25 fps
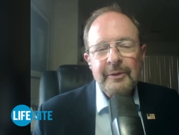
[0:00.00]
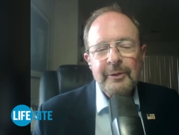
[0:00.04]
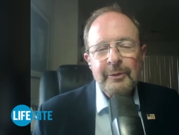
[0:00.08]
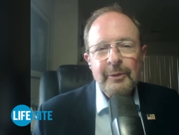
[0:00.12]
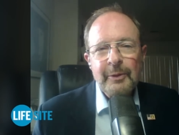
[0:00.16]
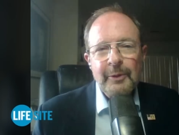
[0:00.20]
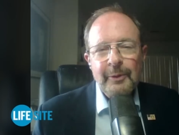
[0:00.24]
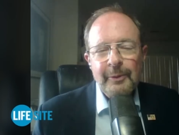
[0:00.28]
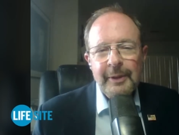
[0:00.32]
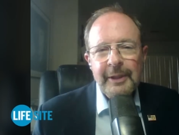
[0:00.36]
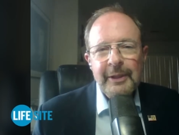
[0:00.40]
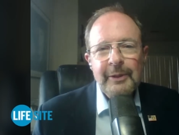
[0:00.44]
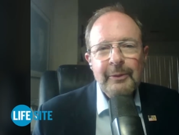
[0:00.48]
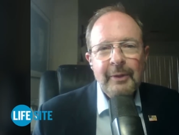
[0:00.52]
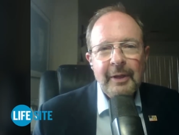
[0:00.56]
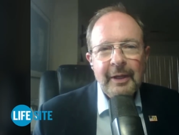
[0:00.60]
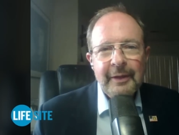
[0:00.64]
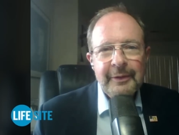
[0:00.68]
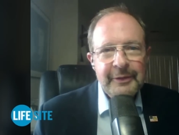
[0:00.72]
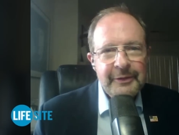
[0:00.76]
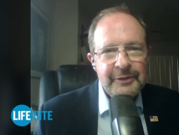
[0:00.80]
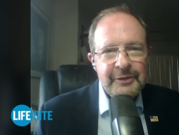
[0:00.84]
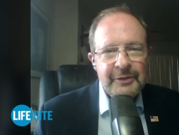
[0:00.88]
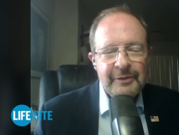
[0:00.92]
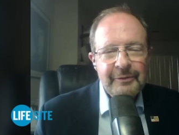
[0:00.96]
You agree to
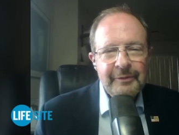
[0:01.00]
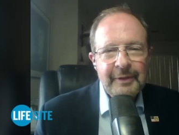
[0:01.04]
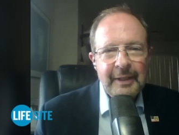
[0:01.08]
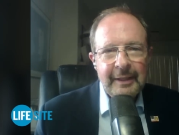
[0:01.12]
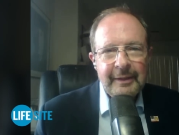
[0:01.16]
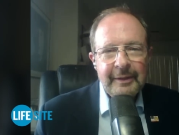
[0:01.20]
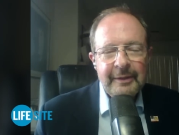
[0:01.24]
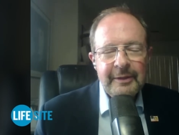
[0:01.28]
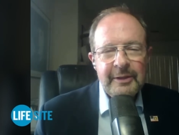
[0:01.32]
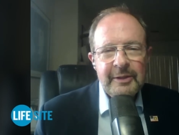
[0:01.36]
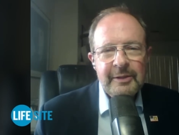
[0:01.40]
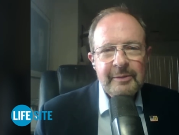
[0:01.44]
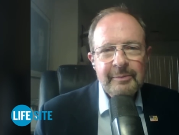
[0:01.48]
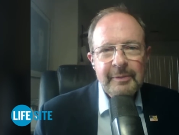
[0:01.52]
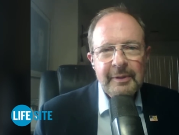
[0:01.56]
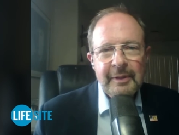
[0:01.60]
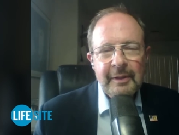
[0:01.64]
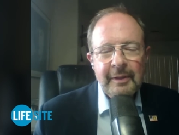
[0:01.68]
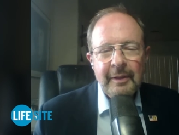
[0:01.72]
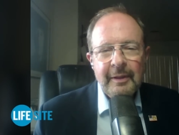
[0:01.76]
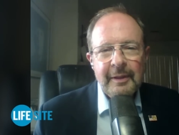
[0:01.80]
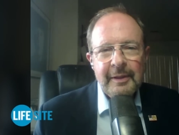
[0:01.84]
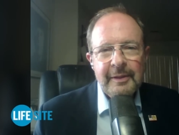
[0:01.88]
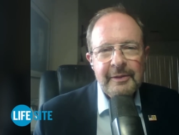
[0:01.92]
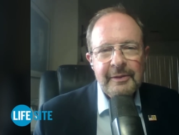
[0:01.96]
all this surveillance
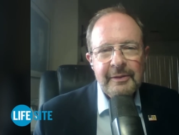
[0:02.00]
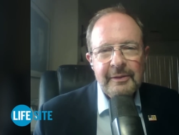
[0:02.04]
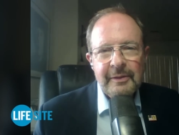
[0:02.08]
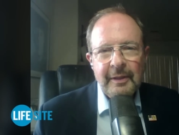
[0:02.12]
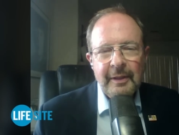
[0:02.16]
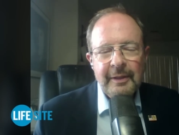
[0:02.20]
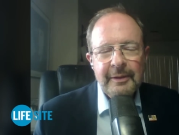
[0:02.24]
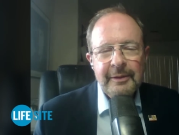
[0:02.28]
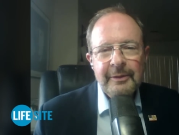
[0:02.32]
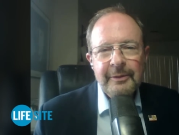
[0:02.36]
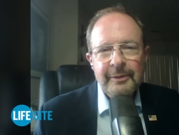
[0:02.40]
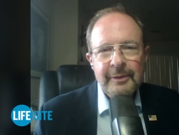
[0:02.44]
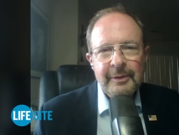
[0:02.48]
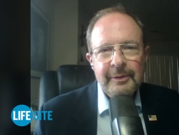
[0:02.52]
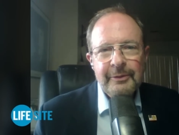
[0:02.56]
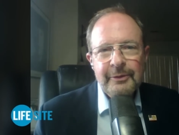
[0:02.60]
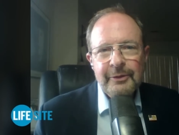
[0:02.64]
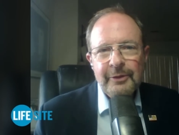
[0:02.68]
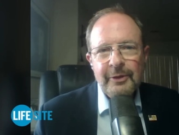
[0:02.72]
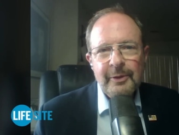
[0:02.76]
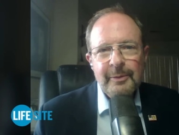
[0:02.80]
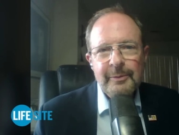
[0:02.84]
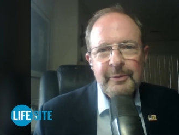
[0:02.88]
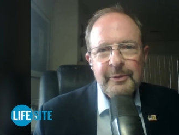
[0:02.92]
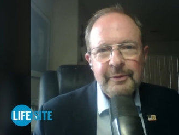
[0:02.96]
because under
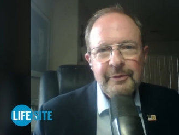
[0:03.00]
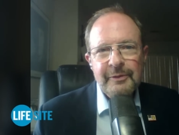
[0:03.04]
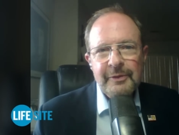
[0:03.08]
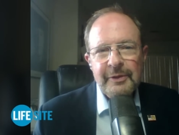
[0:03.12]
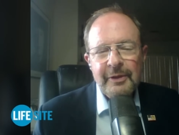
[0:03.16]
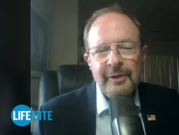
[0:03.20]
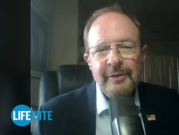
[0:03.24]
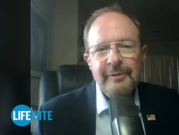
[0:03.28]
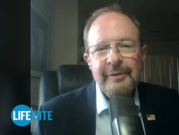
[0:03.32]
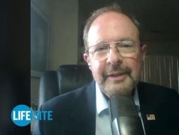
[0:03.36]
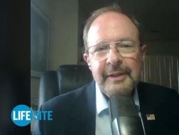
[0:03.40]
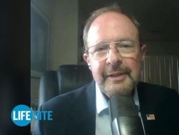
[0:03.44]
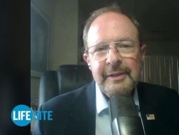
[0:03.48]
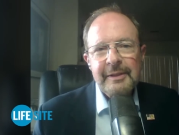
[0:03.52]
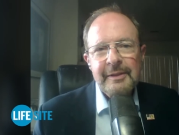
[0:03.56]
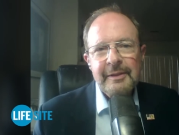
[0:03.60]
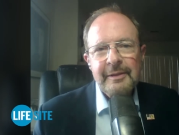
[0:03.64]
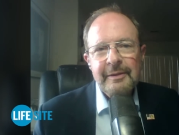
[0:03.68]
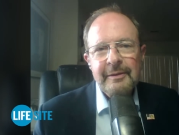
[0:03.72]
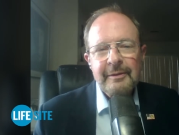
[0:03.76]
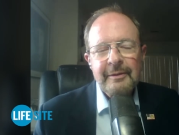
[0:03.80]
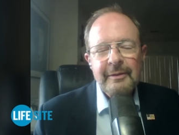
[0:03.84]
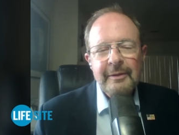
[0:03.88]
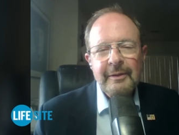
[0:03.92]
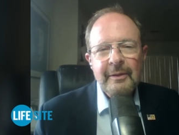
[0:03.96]
their terms of
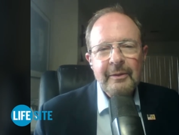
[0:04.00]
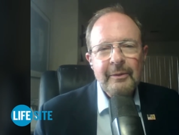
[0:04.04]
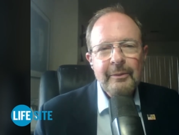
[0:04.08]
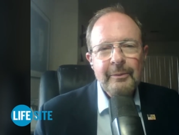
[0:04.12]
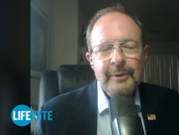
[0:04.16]
service,